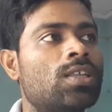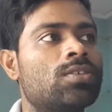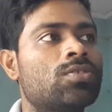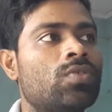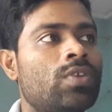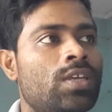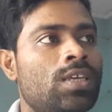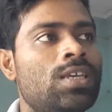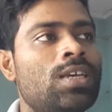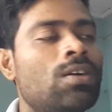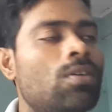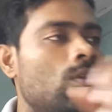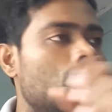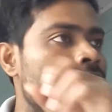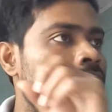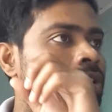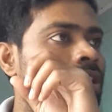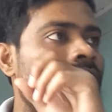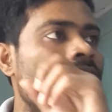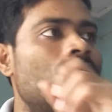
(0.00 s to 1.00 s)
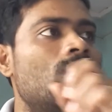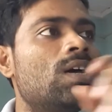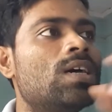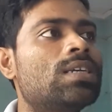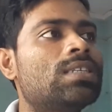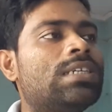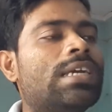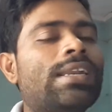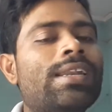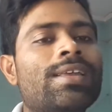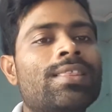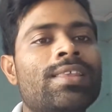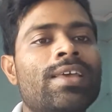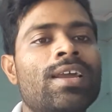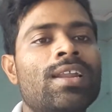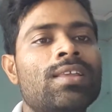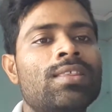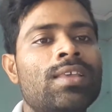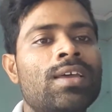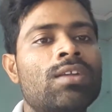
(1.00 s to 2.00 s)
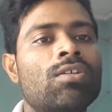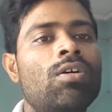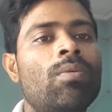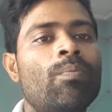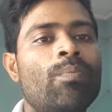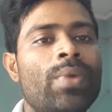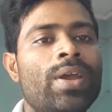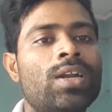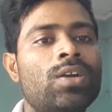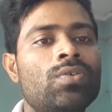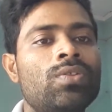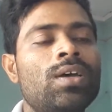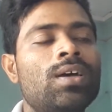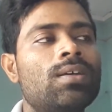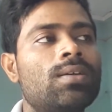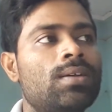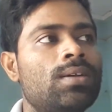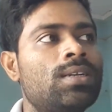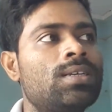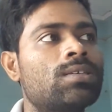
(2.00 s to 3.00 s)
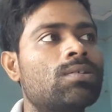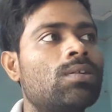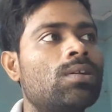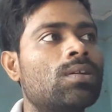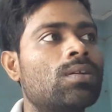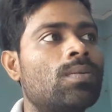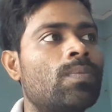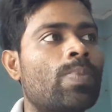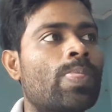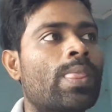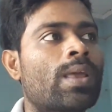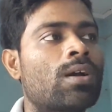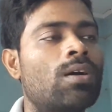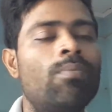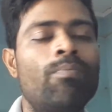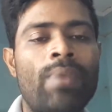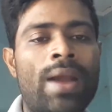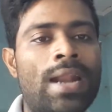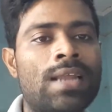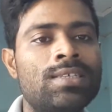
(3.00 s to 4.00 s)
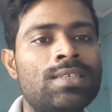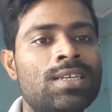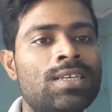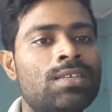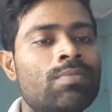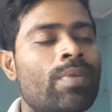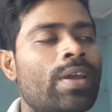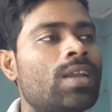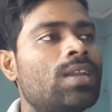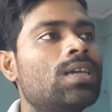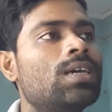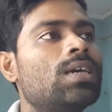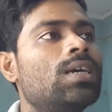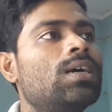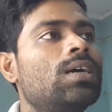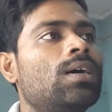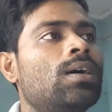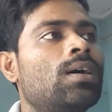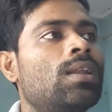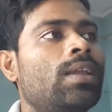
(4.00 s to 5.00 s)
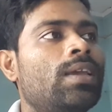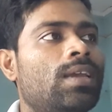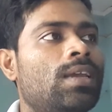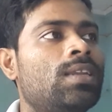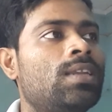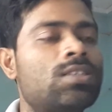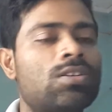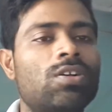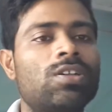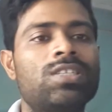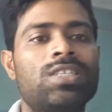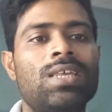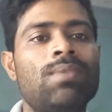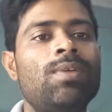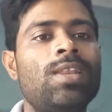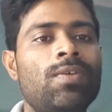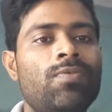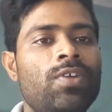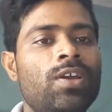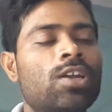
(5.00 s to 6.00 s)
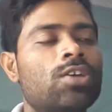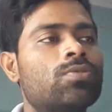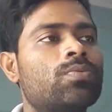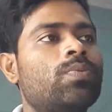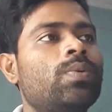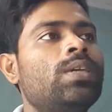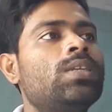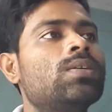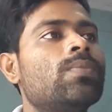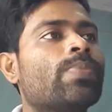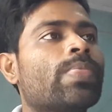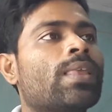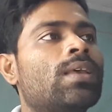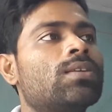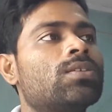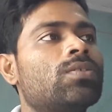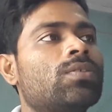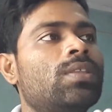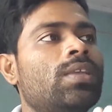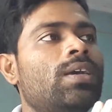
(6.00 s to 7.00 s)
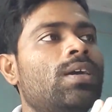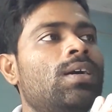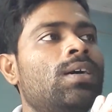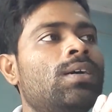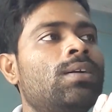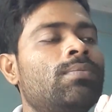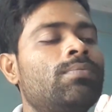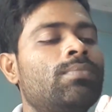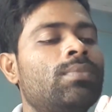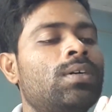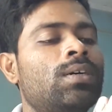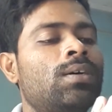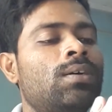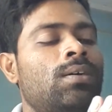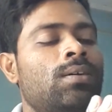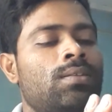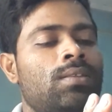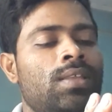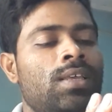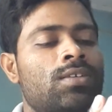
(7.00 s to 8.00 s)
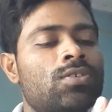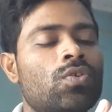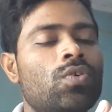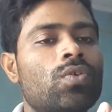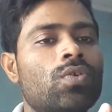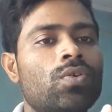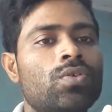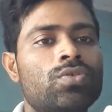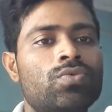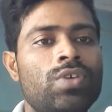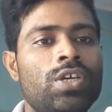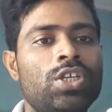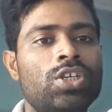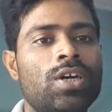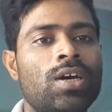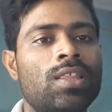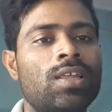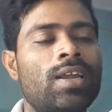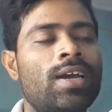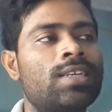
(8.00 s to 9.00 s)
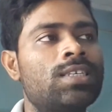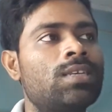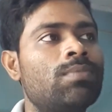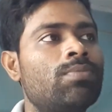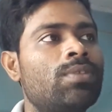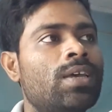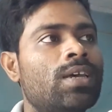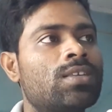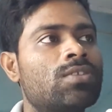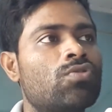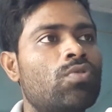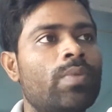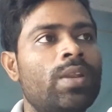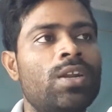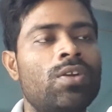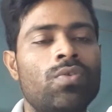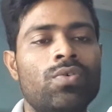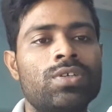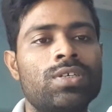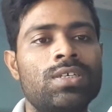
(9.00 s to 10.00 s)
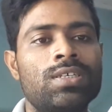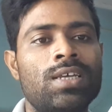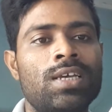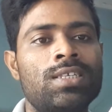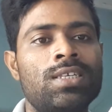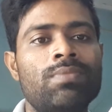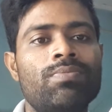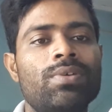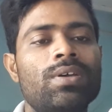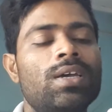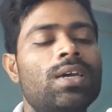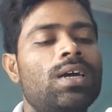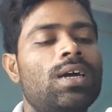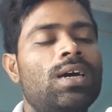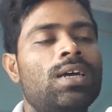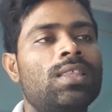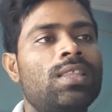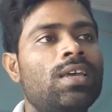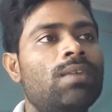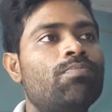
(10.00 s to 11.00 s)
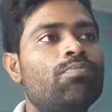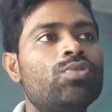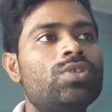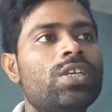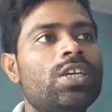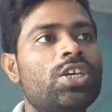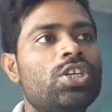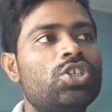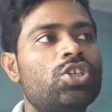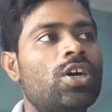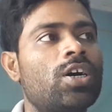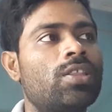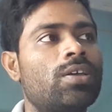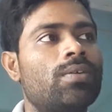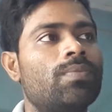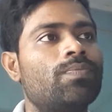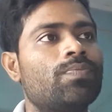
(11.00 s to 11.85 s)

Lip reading: So here also the children, they are compared to it is called, comparison is made, like it is called simile, figure of speech. So they are so close to each other, as if there are so many roses, as if, and they are pushing each other.